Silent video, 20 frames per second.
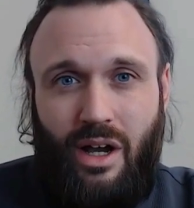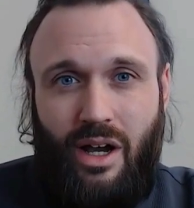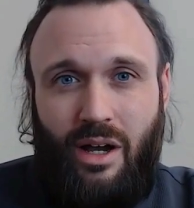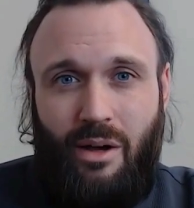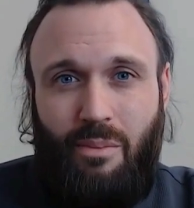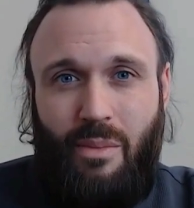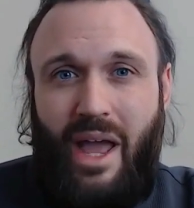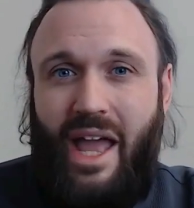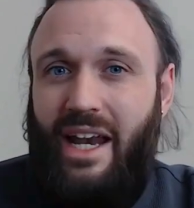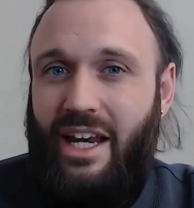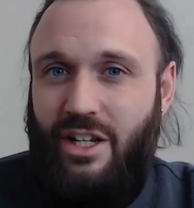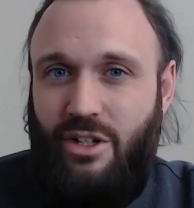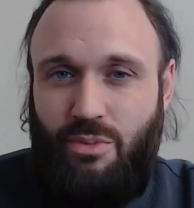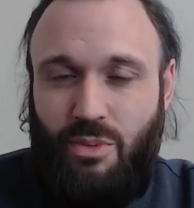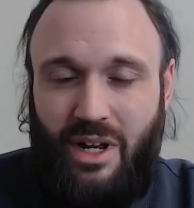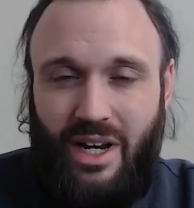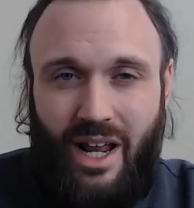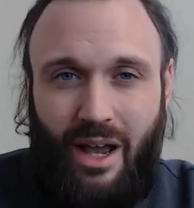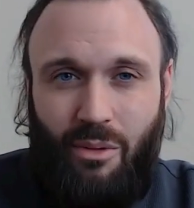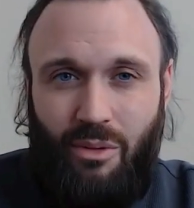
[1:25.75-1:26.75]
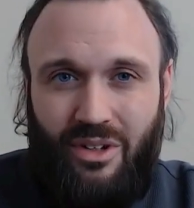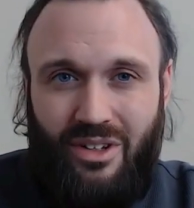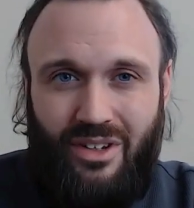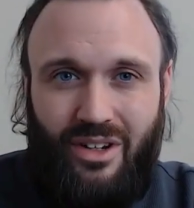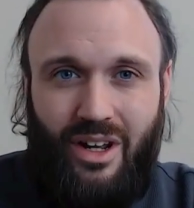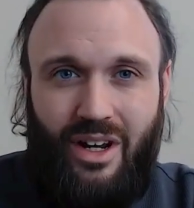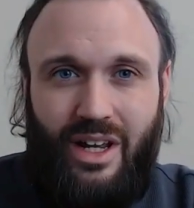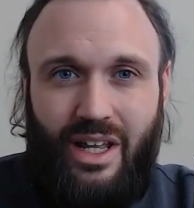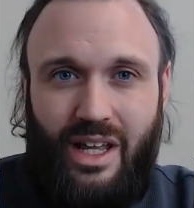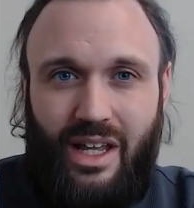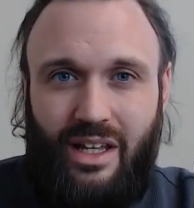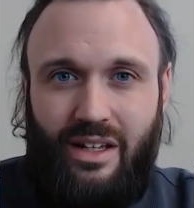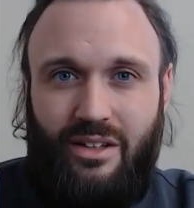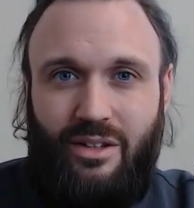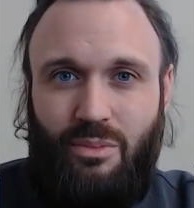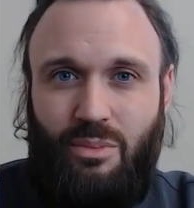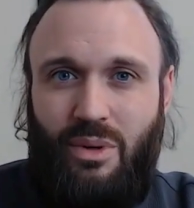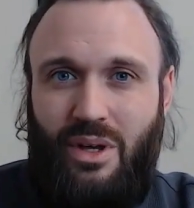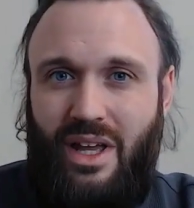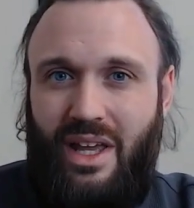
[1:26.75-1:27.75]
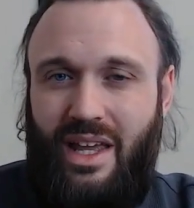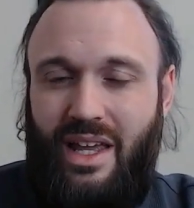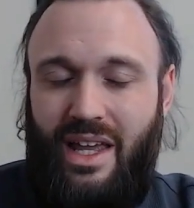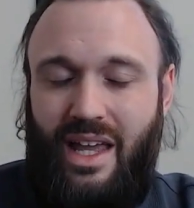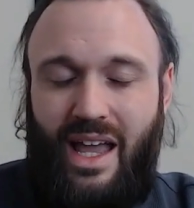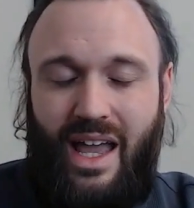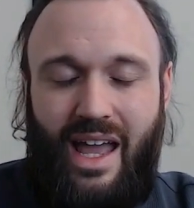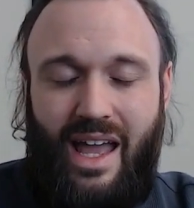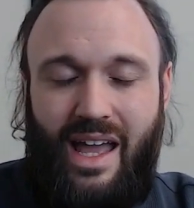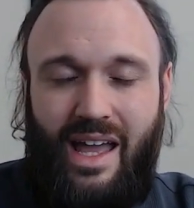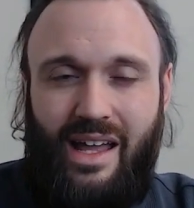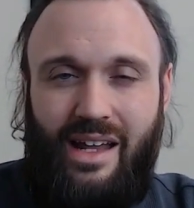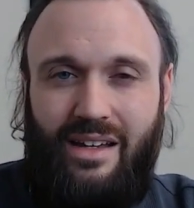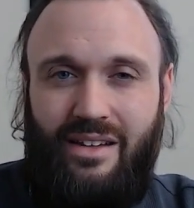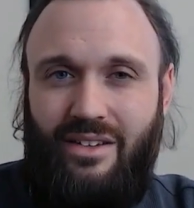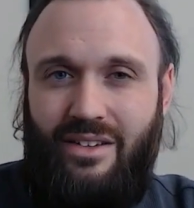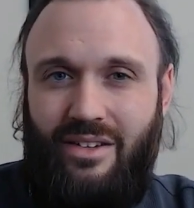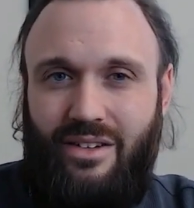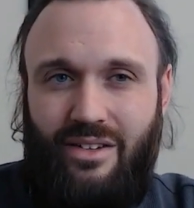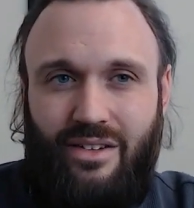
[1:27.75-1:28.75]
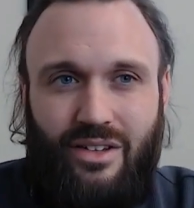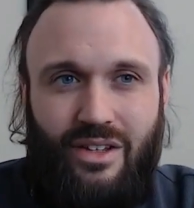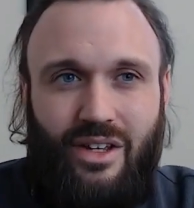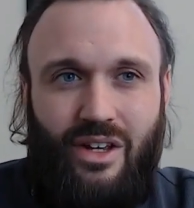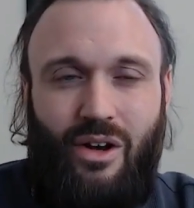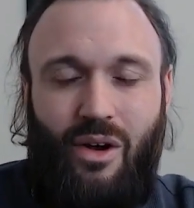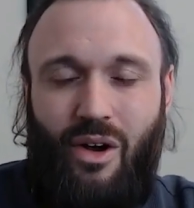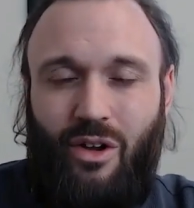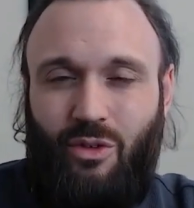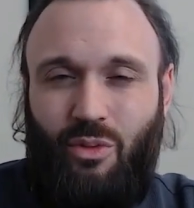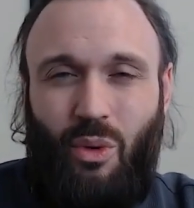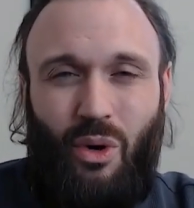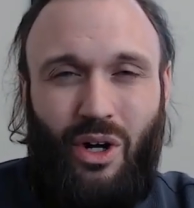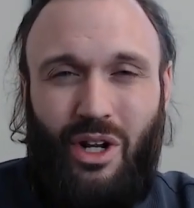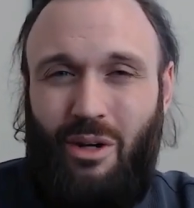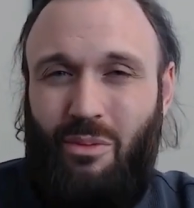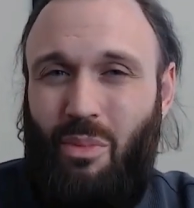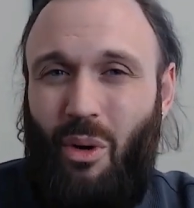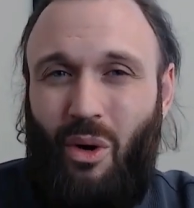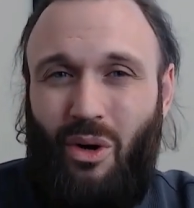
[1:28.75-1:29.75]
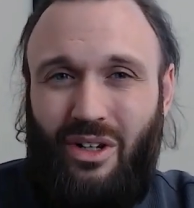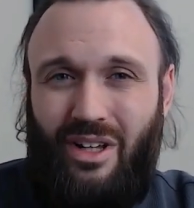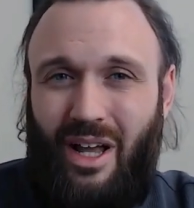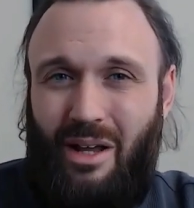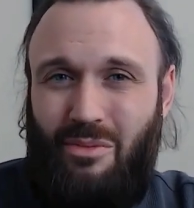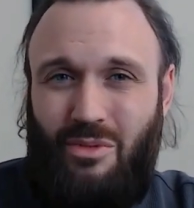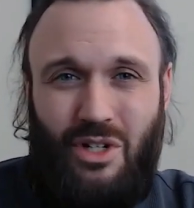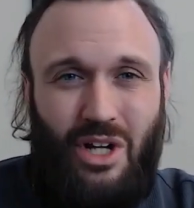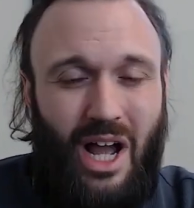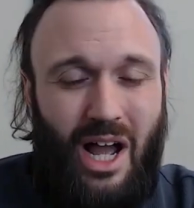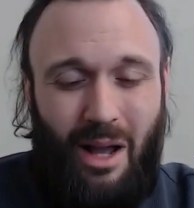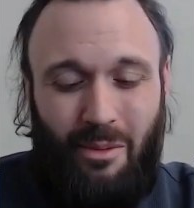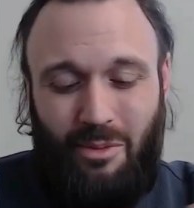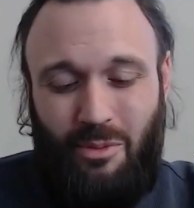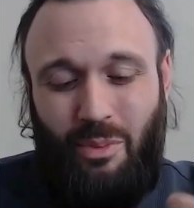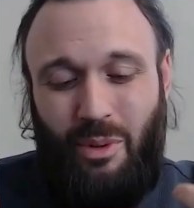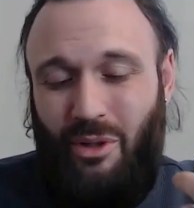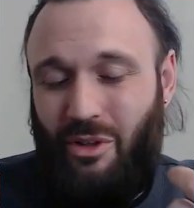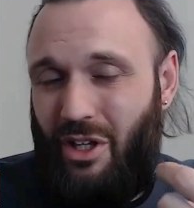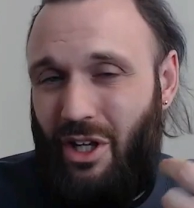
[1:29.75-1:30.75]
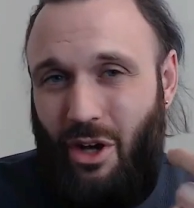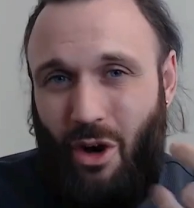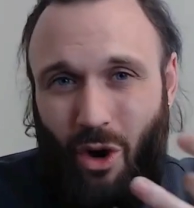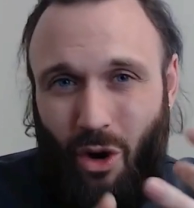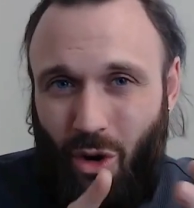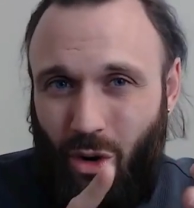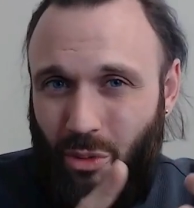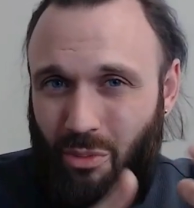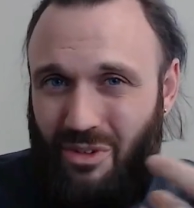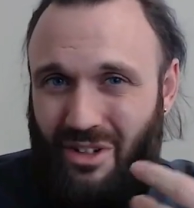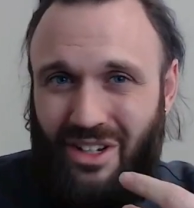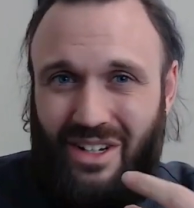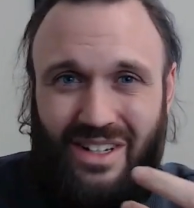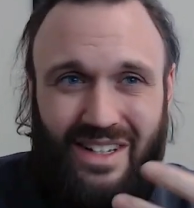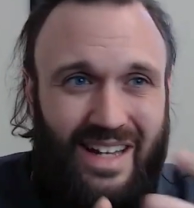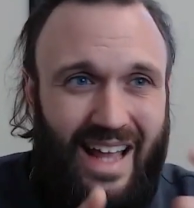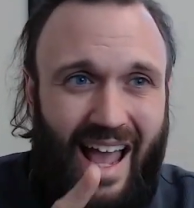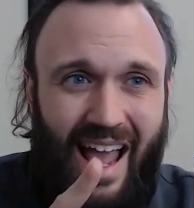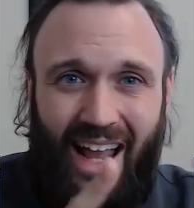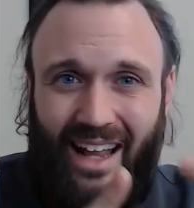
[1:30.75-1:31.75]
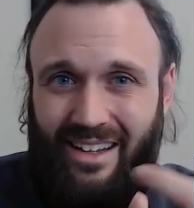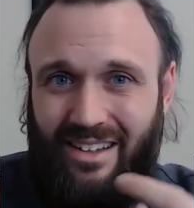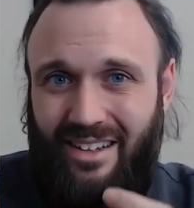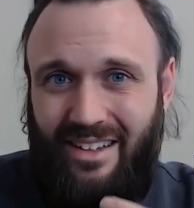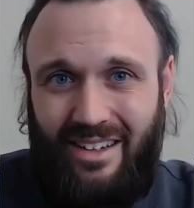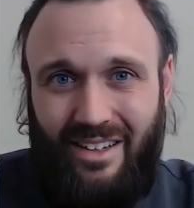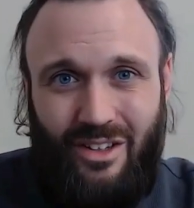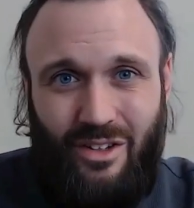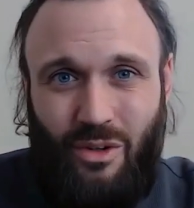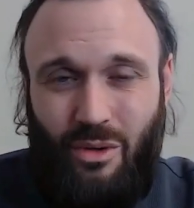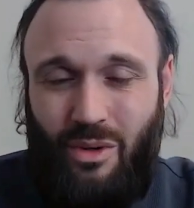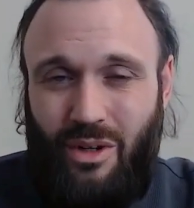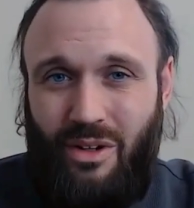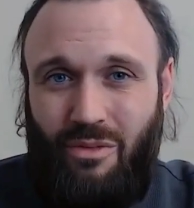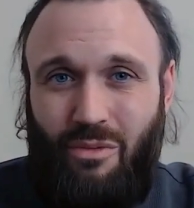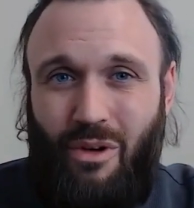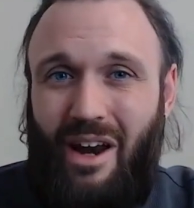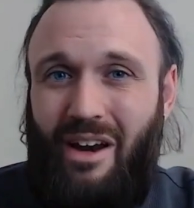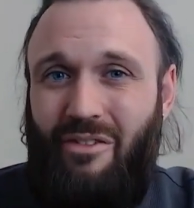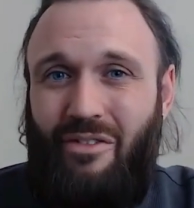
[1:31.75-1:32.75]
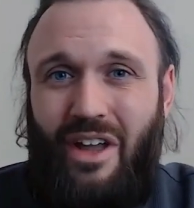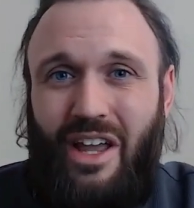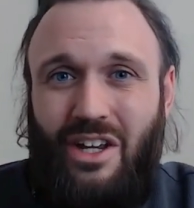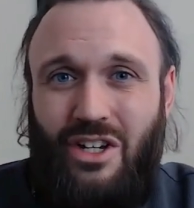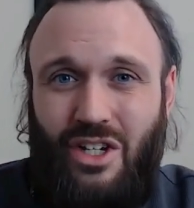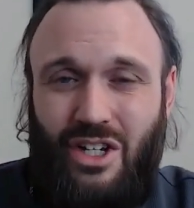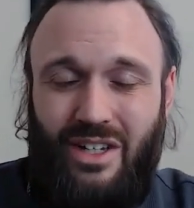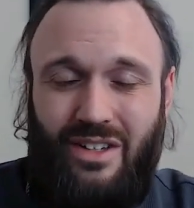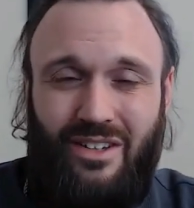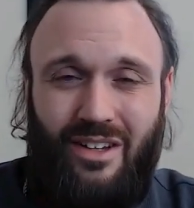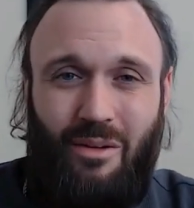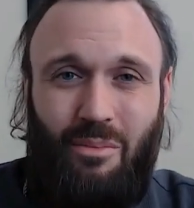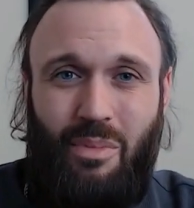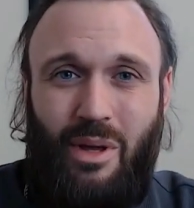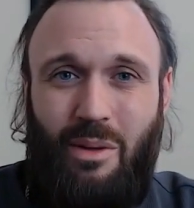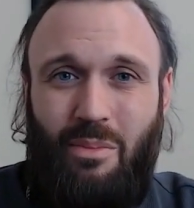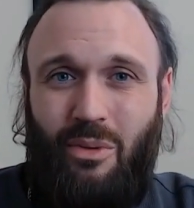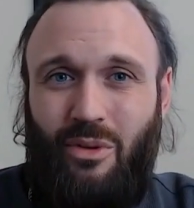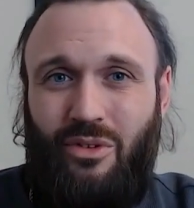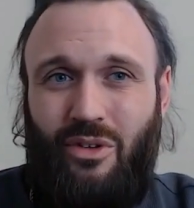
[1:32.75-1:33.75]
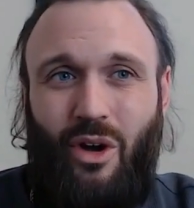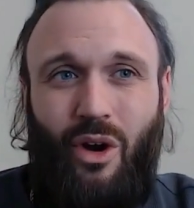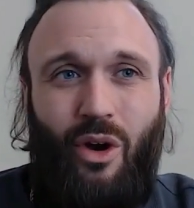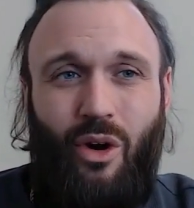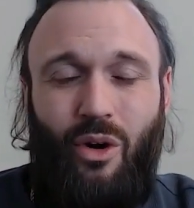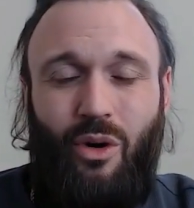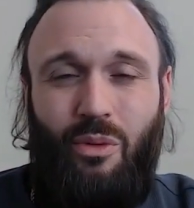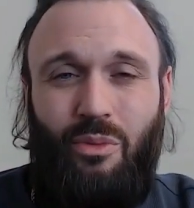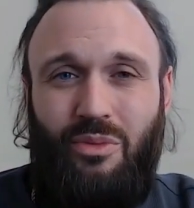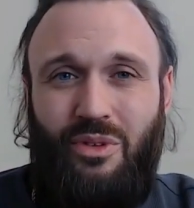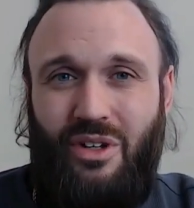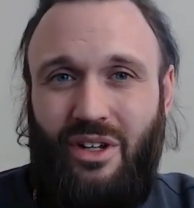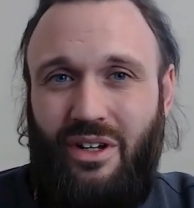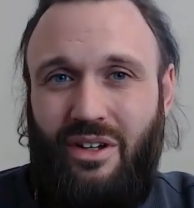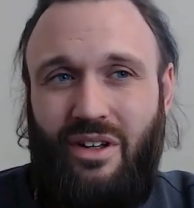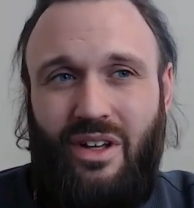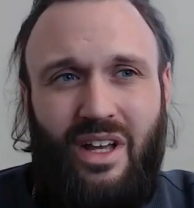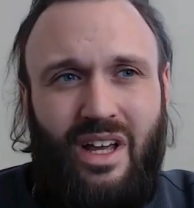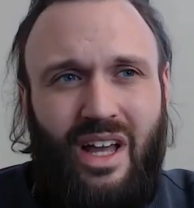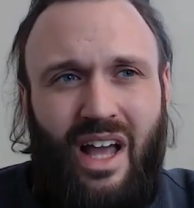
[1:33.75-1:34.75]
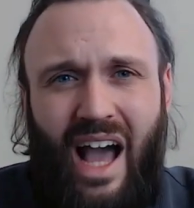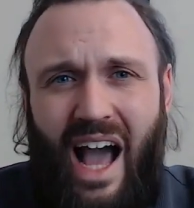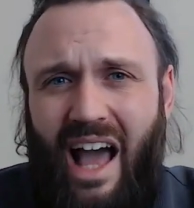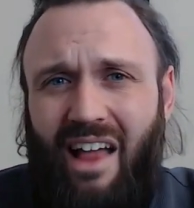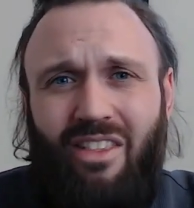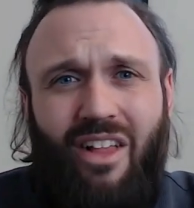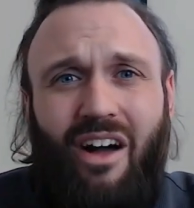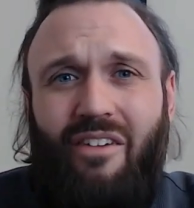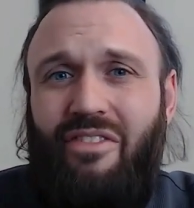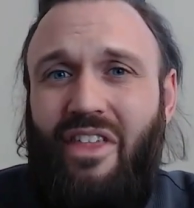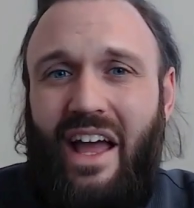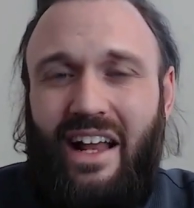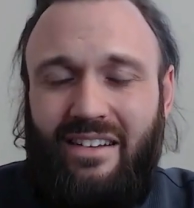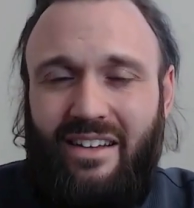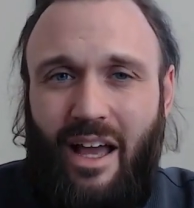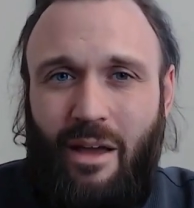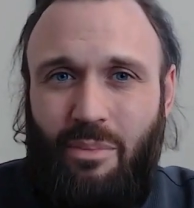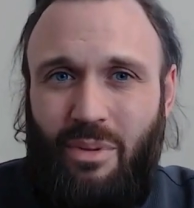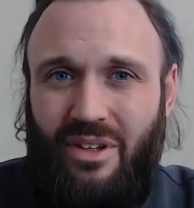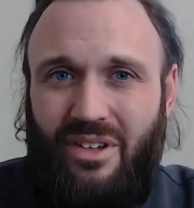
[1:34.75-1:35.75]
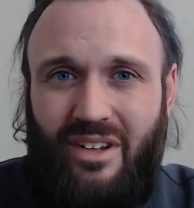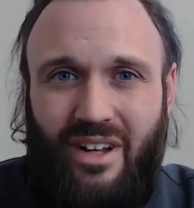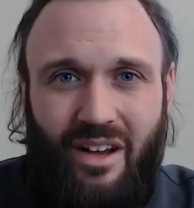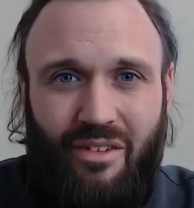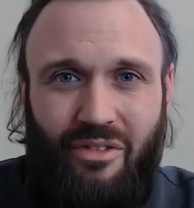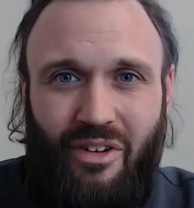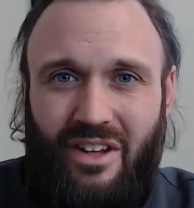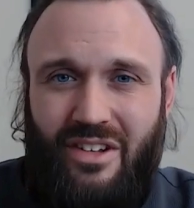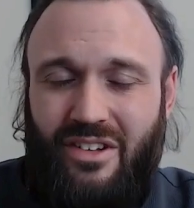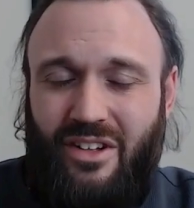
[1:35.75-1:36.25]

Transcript: uh, management I was studying to be, and you know I was working part-time jobs, building homes and decks, and doing renovations on people's homes, and I love that type of stuff.